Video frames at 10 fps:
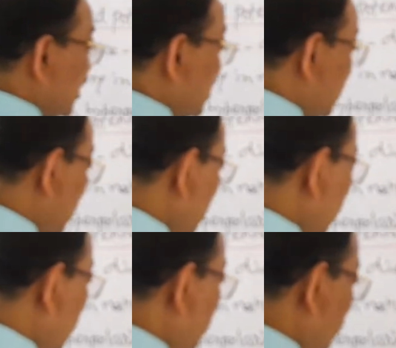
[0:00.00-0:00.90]

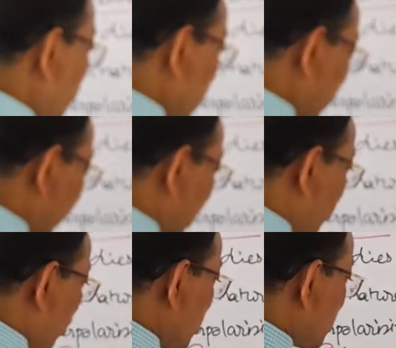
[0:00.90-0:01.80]
the graded
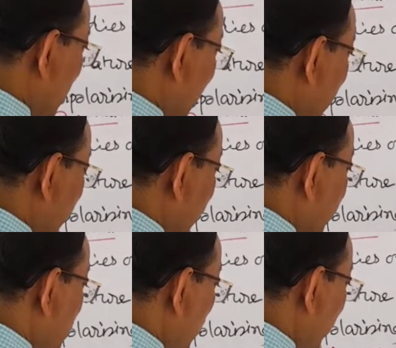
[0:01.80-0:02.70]
potential
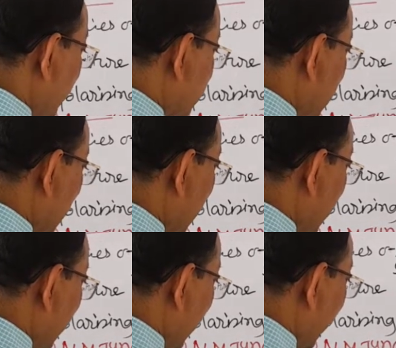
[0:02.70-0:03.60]
is known as
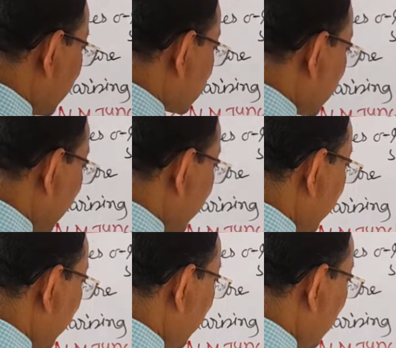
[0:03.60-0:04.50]
the
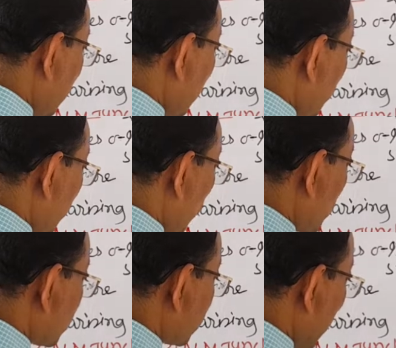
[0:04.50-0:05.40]
excitatory
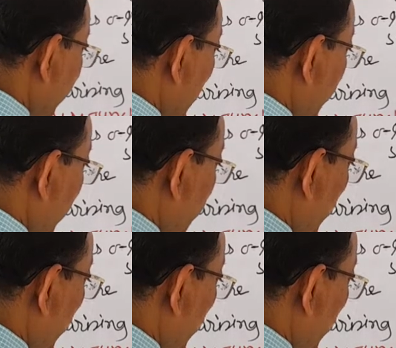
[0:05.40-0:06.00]
postsynaptic